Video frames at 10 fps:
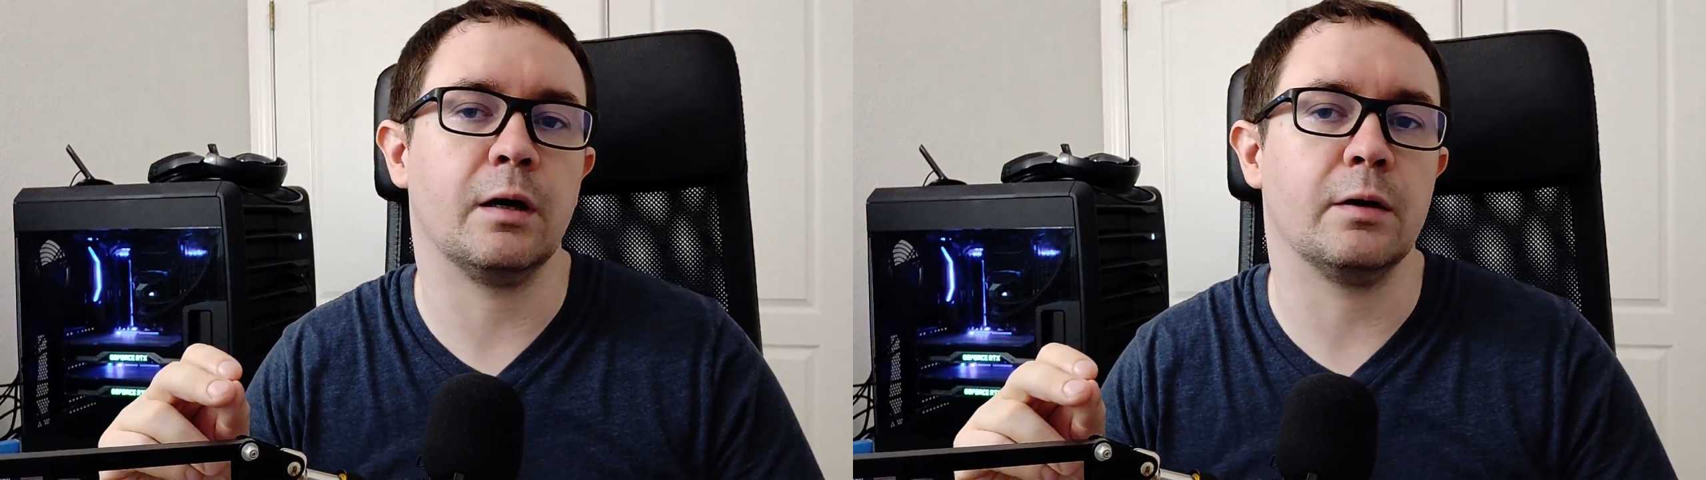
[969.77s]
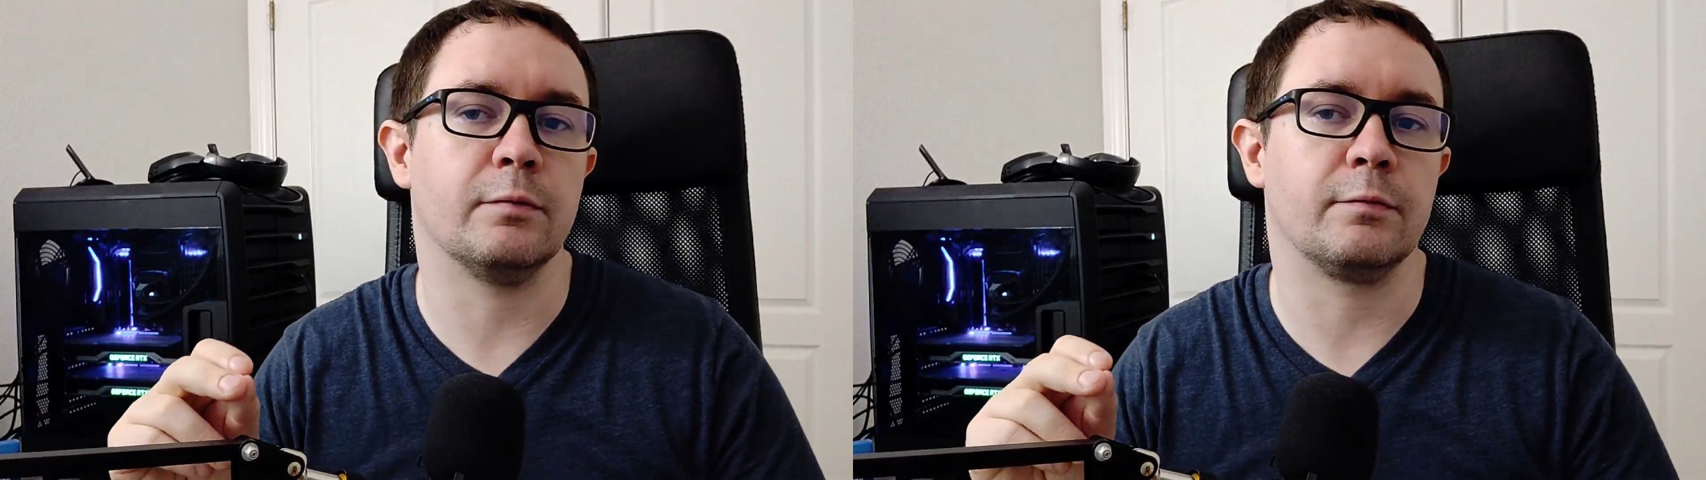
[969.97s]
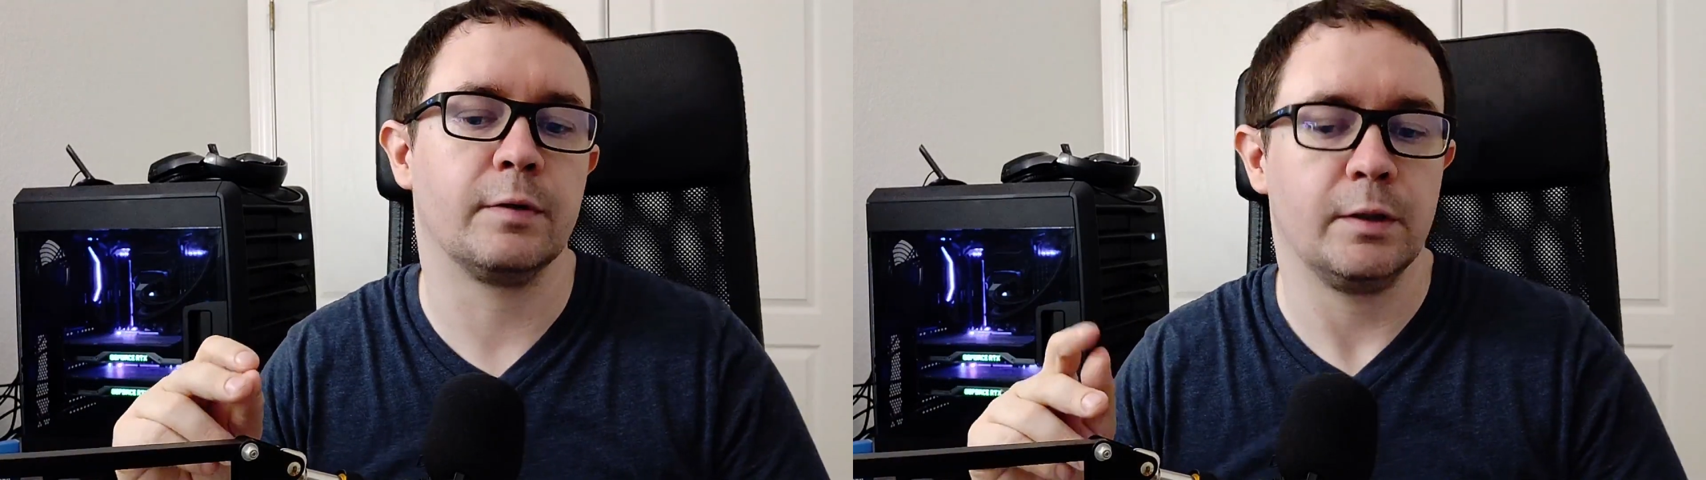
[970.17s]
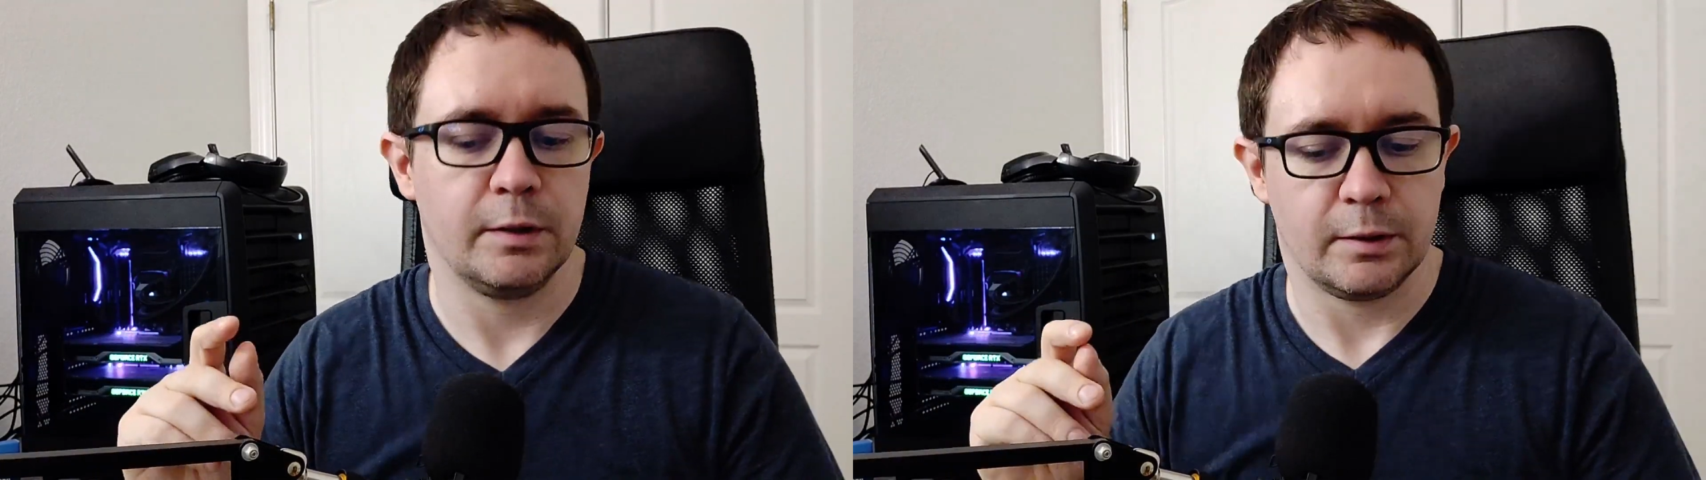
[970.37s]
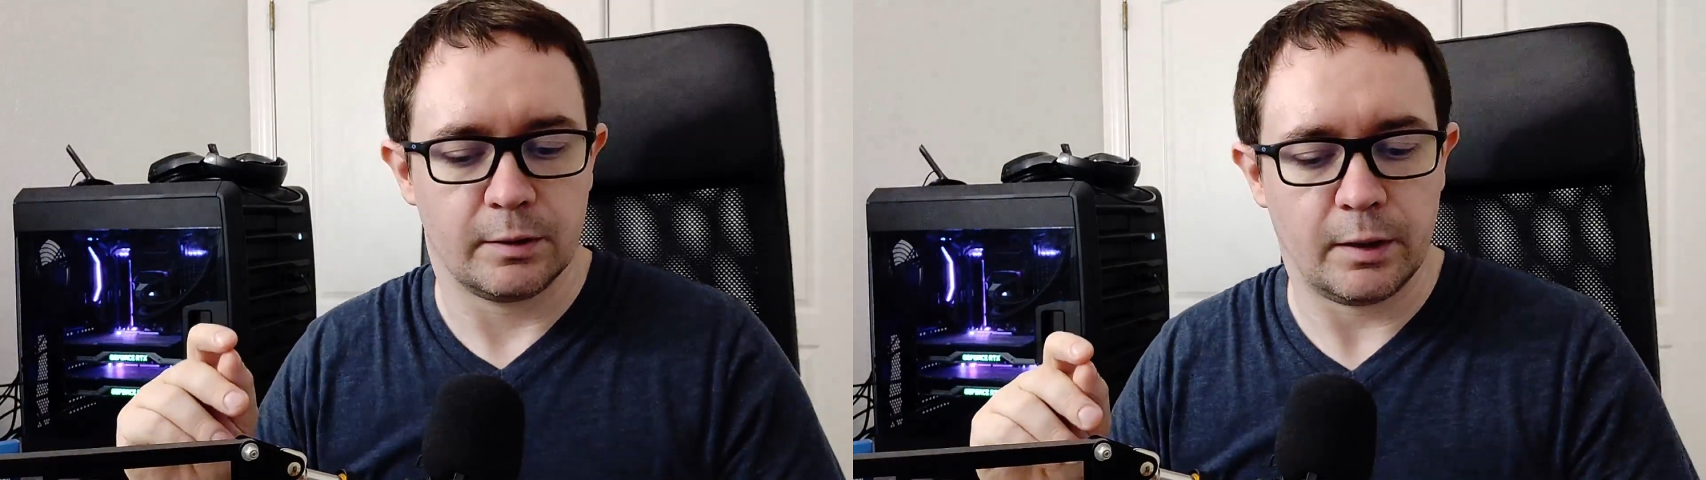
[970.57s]
of
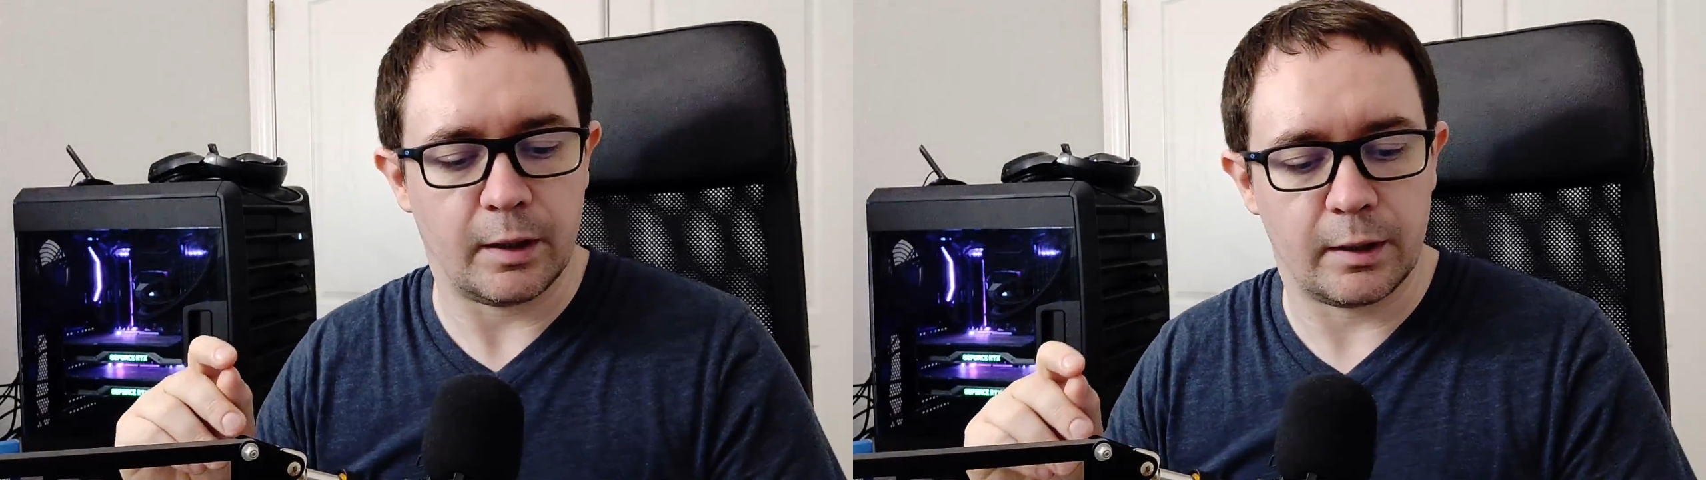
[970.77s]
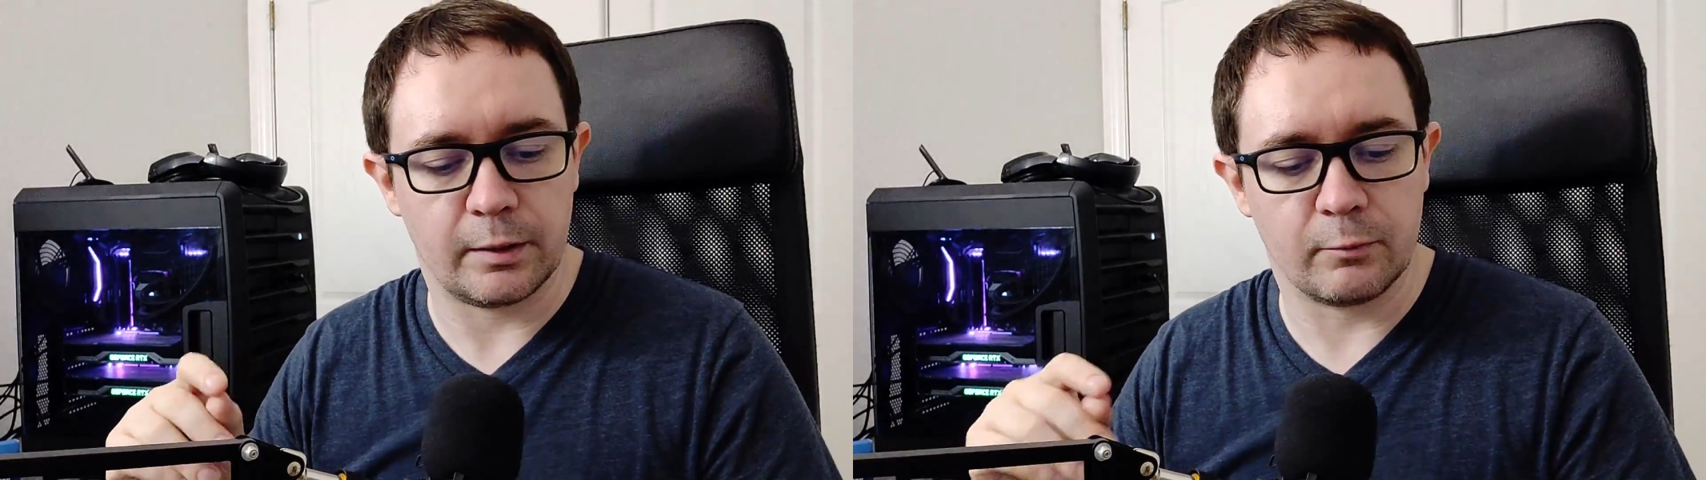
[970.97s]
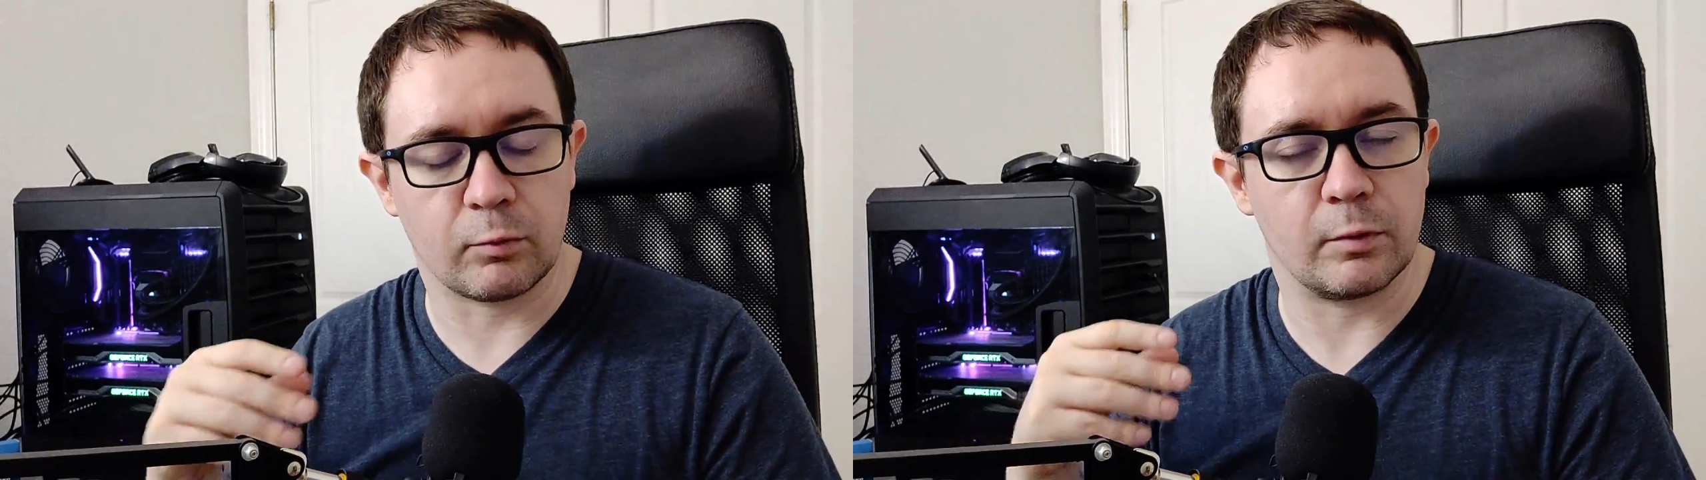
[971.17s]
uh,